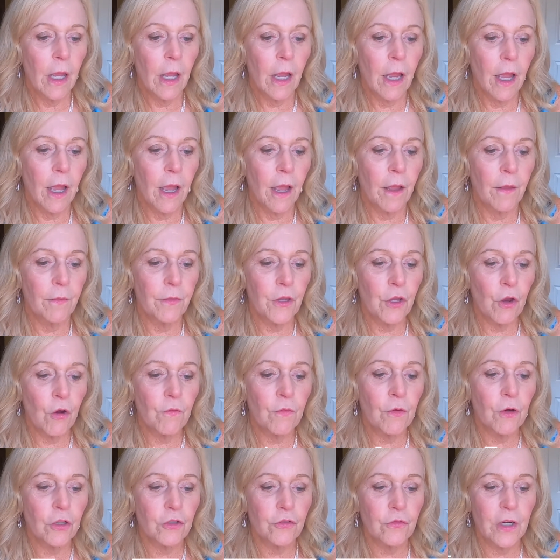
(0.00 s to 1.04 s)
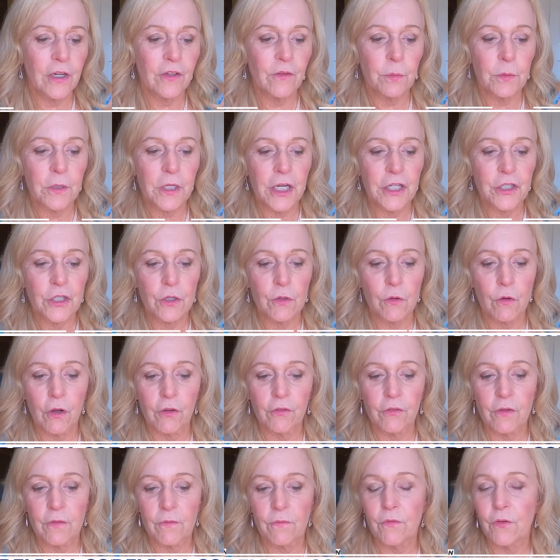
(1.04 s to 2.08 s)
the overall transportation
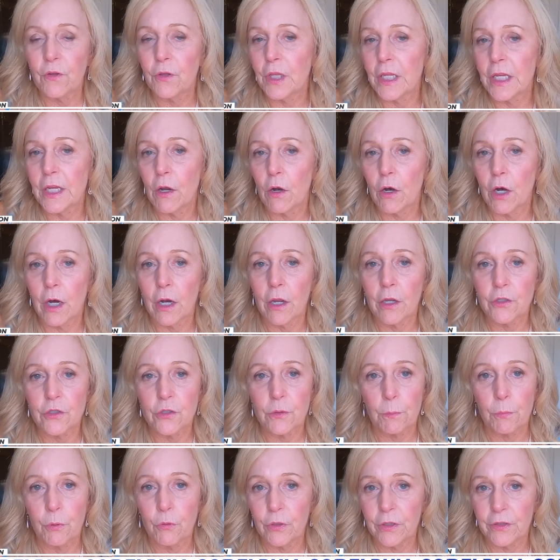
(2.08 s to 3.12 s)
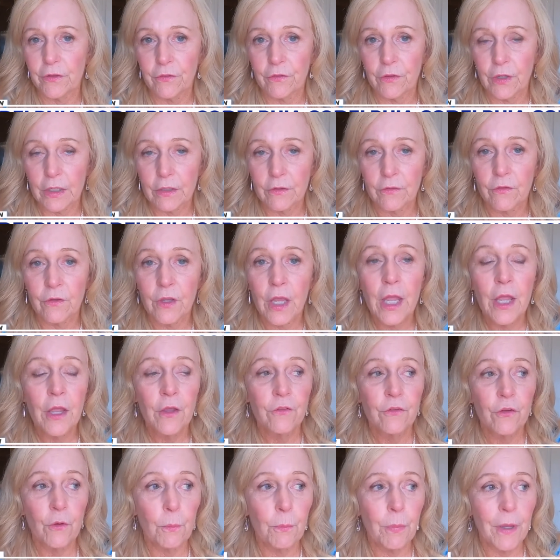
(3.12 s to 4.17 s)
costs in Philly are 100.6.
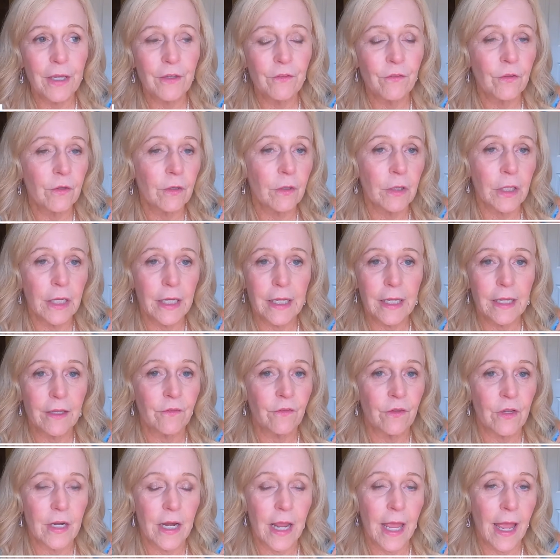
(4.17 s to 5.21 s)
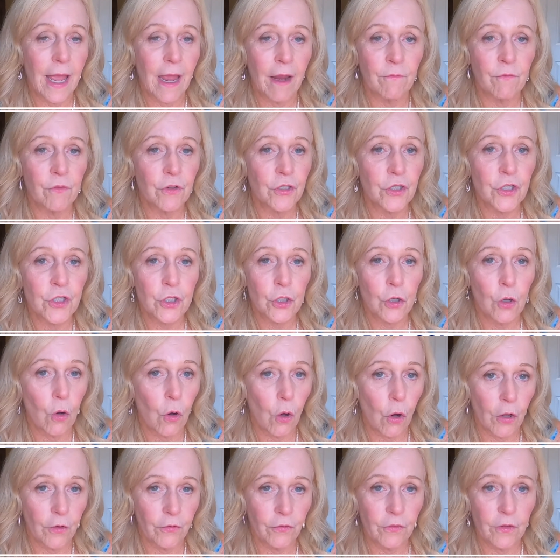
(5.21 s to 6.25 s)
So basically, it's an average
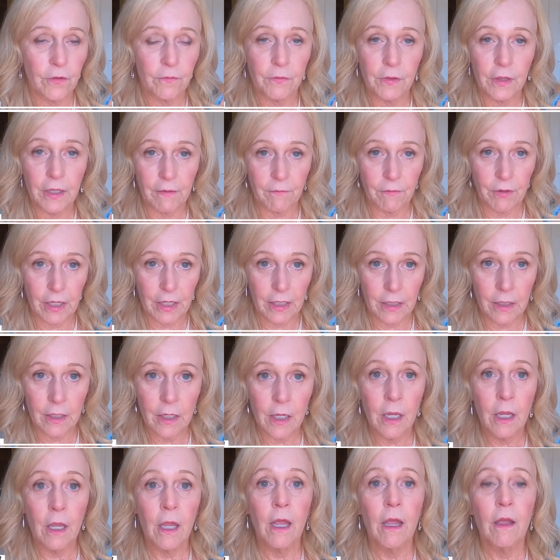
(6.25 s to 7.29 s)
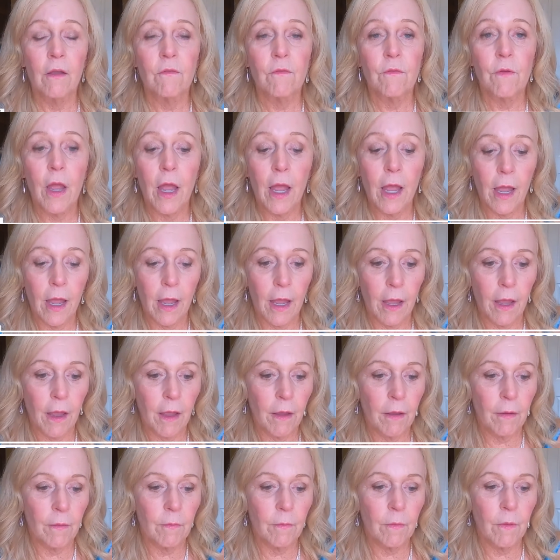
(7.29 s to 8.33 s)
cost of living
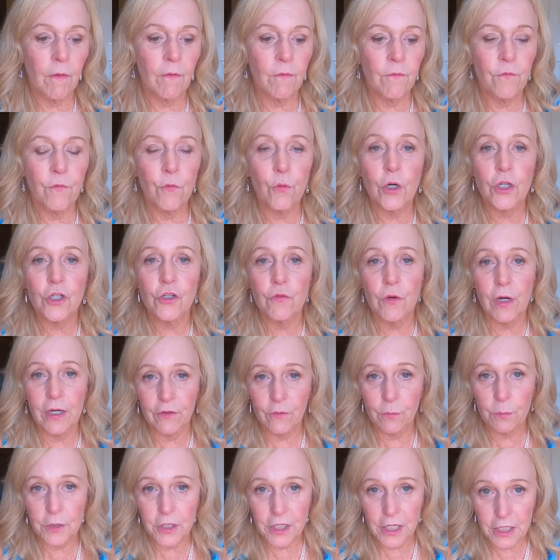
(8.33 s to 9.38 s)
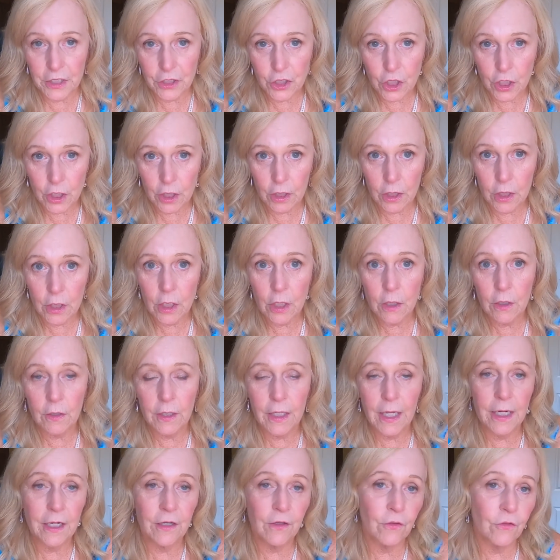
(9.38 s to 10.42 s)
for transportation,
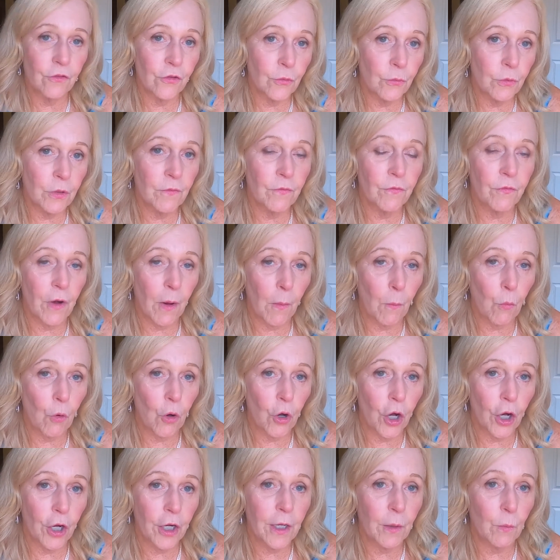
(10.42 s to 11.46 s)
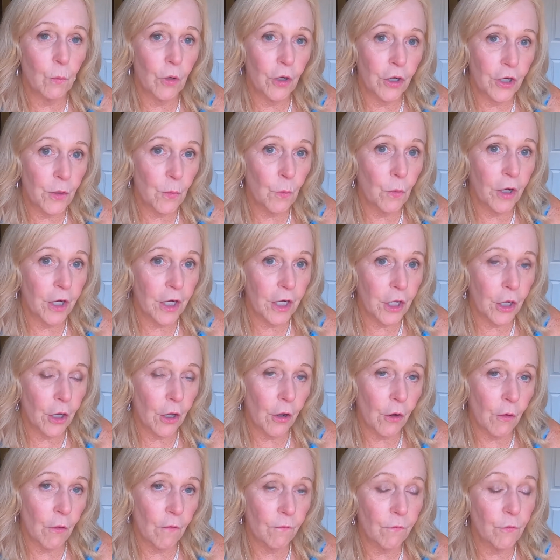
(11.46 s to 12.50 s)
getting to and from work and where you want to
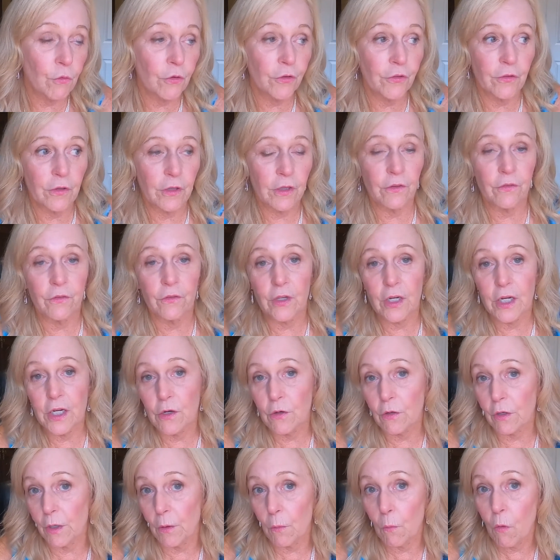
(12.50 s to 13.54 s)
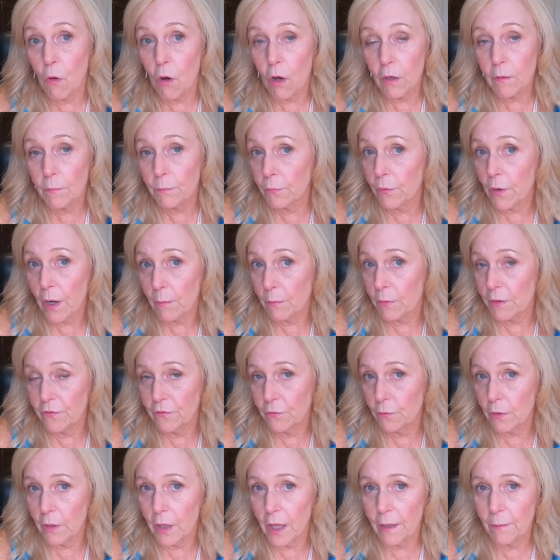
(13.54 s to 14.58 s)
go. Of course, in the city, you're going to walk probably
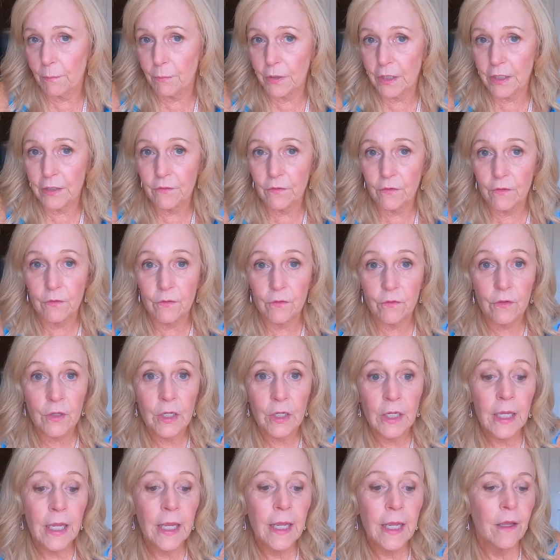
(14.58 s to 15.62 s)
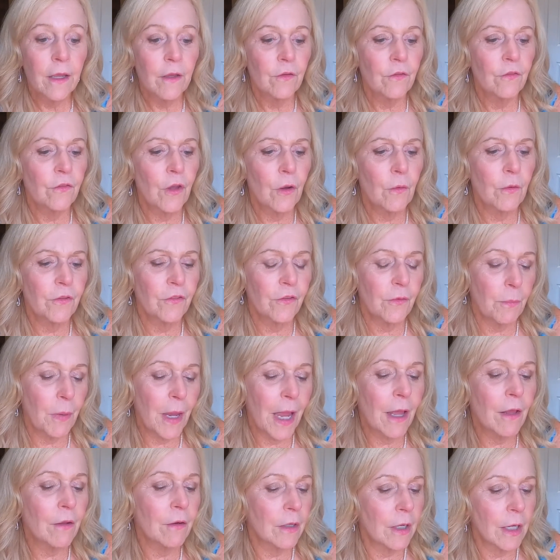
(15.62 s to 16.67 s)
to a lot of places. So it's
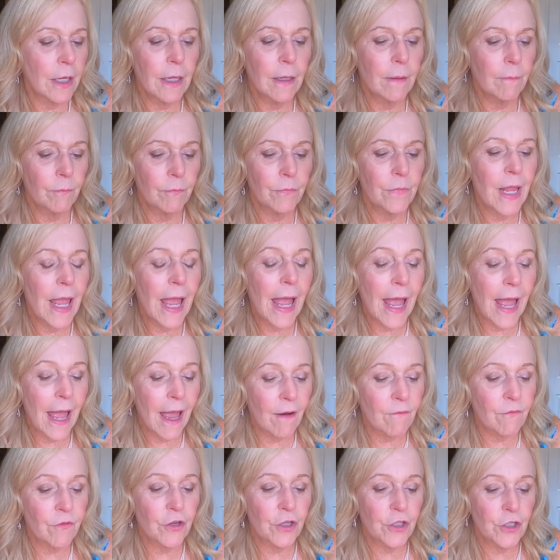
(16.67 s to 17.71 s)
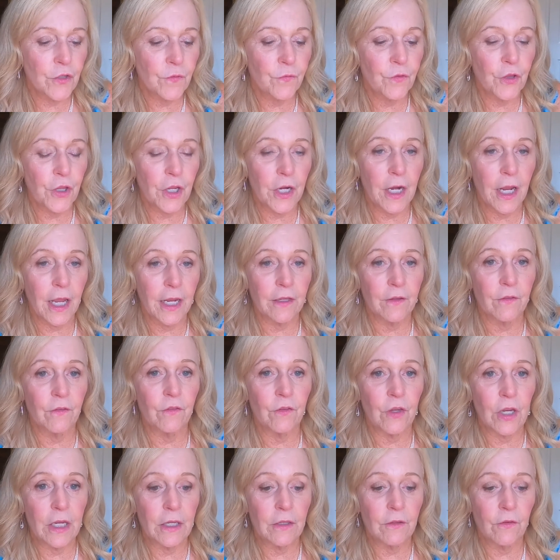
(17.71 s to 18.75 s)
about average for the United
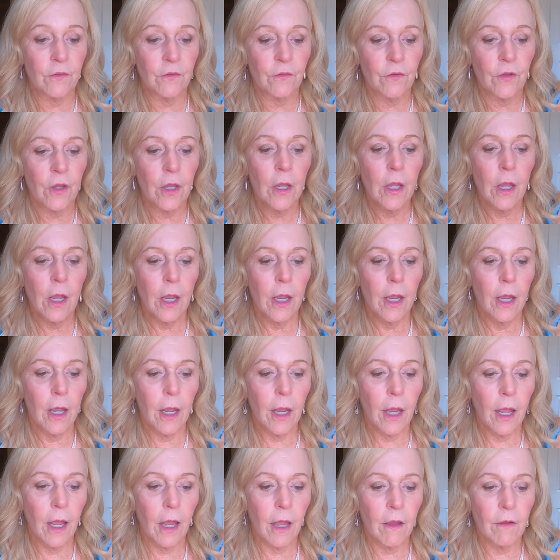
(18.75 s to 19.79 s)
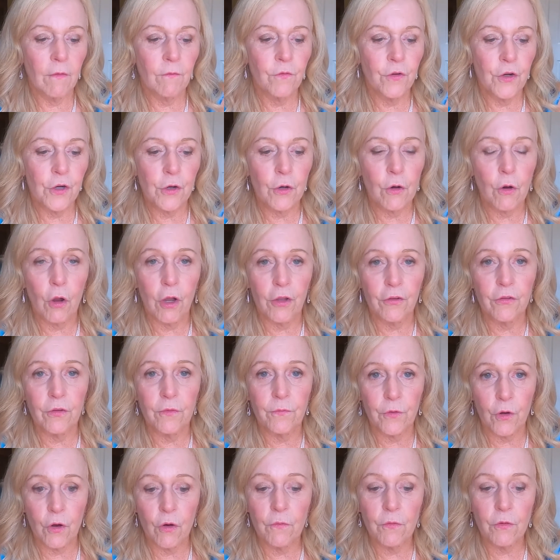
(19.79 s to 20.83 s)
States for your cost
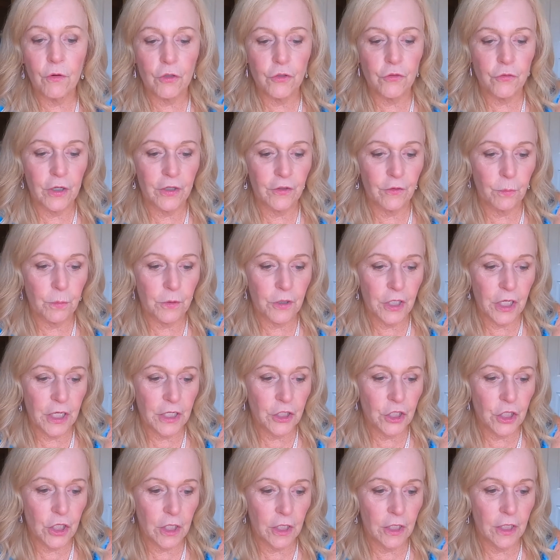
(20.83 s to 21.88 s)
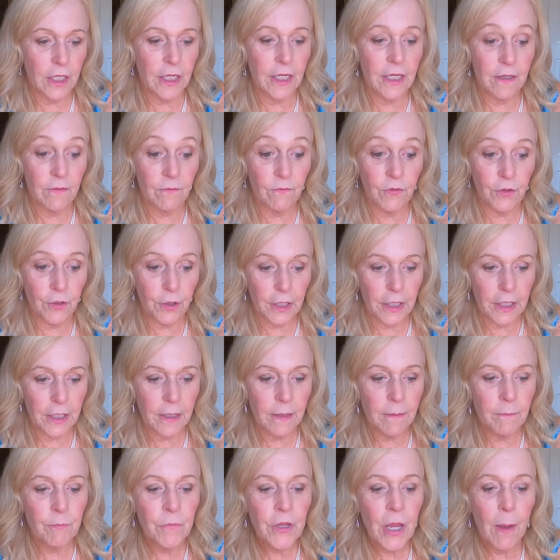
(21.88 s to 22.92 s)
of overall transportation in Philly.
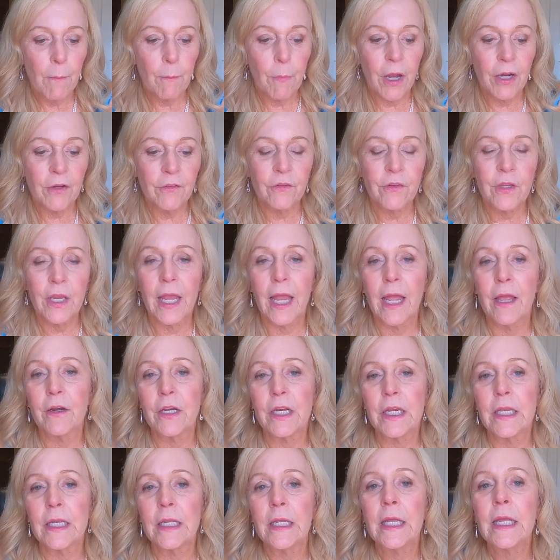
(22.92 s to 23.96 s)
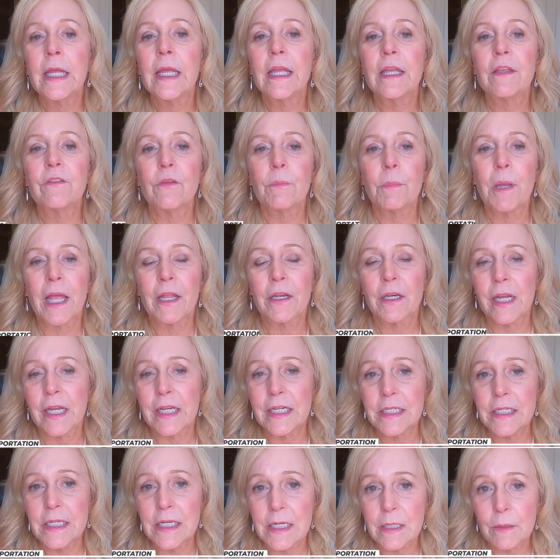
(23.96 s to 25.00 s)
Bucks County is about
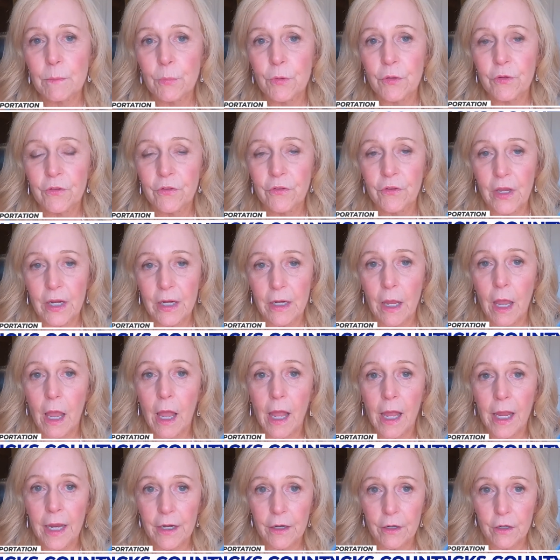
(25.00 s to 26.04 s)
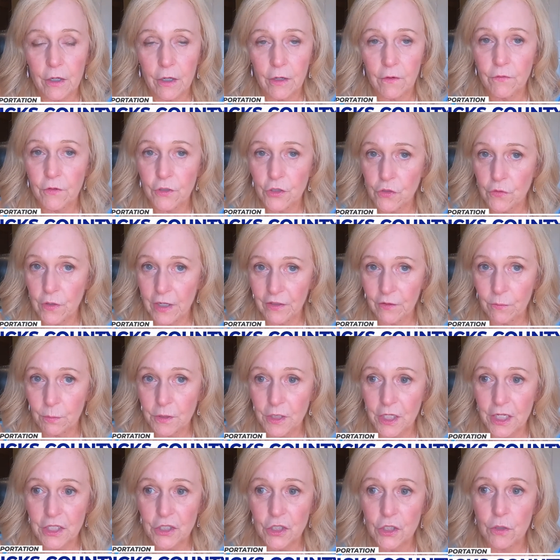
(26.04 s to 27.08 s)
19% higher for
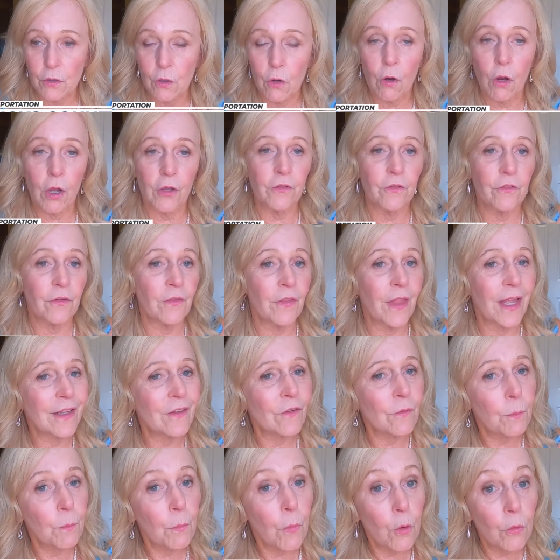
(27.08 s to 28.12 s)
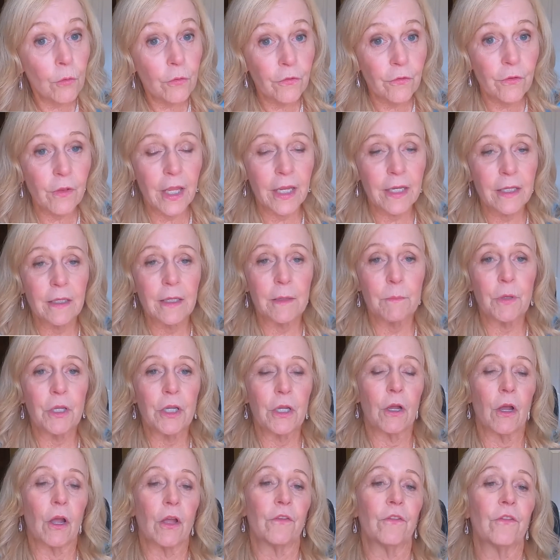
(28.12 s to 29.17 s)
transportation costs, and that's most likely
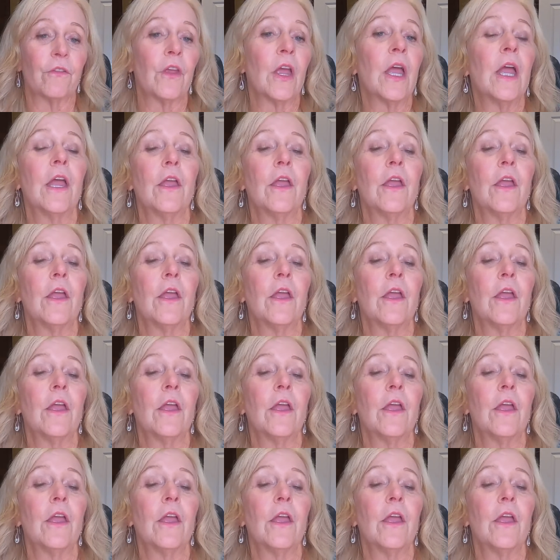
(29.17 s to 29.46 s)
because